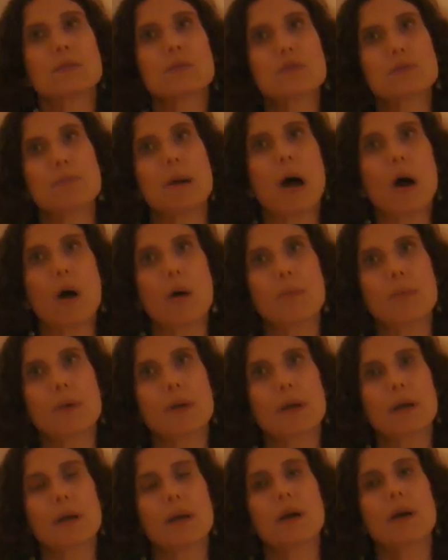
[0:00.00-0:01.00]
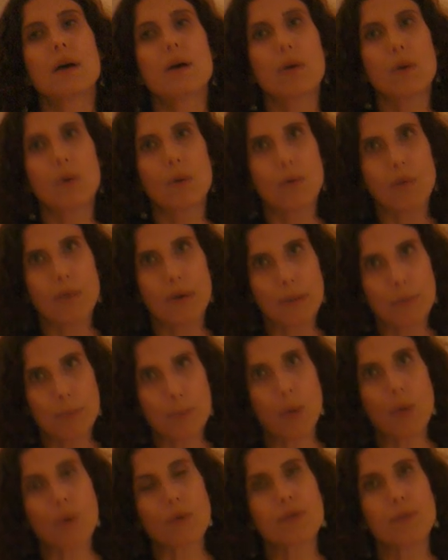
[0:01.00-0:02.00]
Nussbaum were
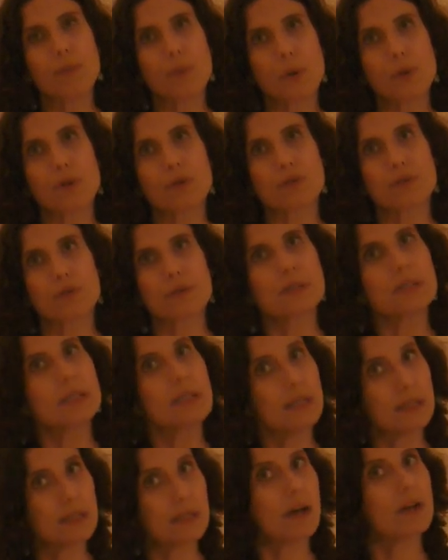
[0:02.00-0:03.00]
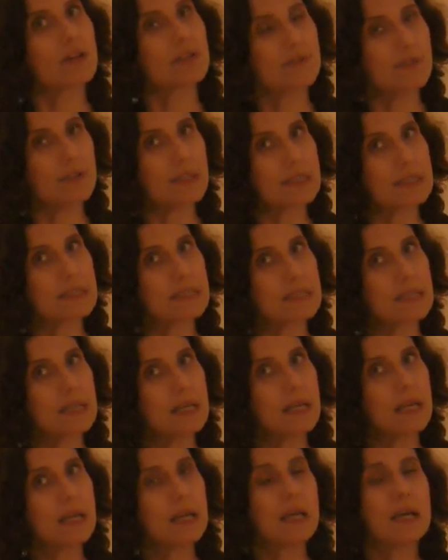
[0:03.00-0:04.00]
both murdered in Auschwitz.
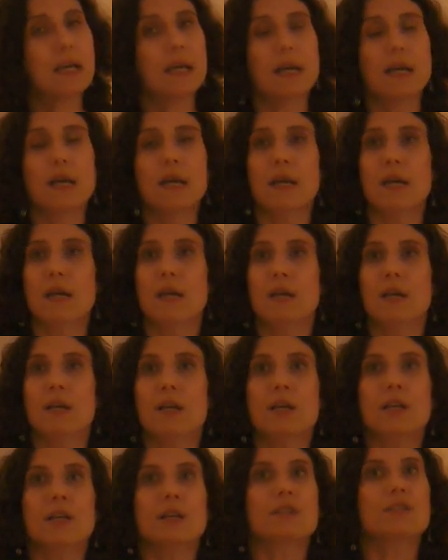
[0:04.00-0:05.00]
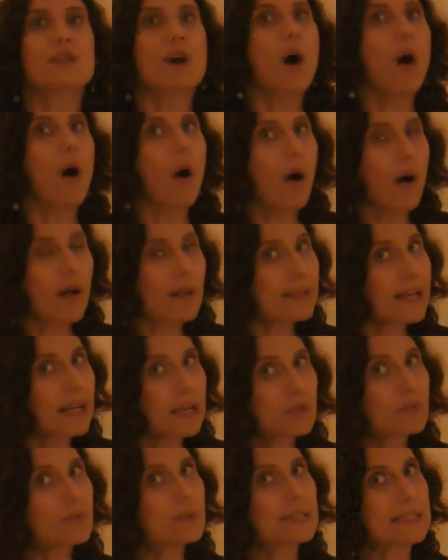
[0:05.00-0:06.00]
So all
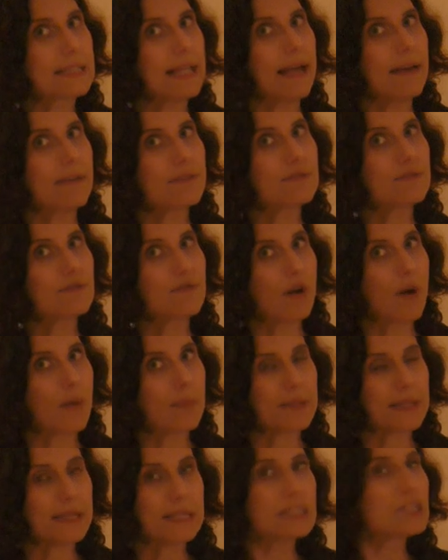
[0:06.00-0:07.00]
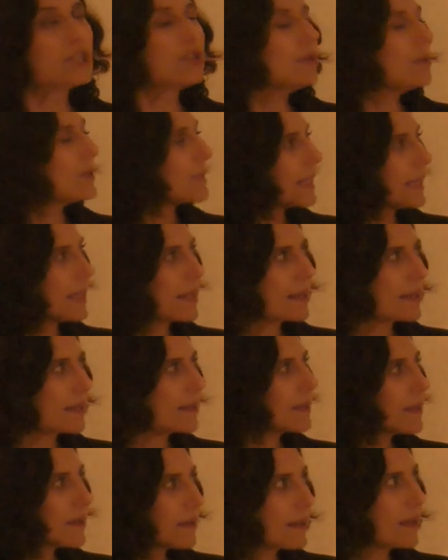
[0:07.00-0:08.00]
that was left from this
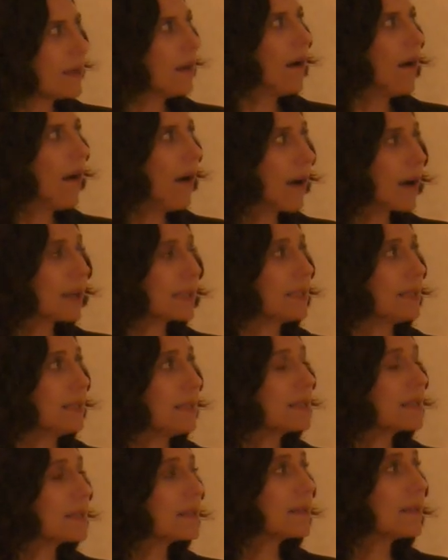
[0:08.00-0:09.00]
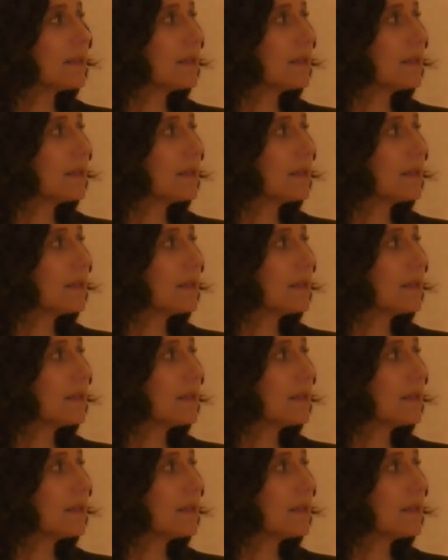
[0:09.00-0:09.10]
unique artist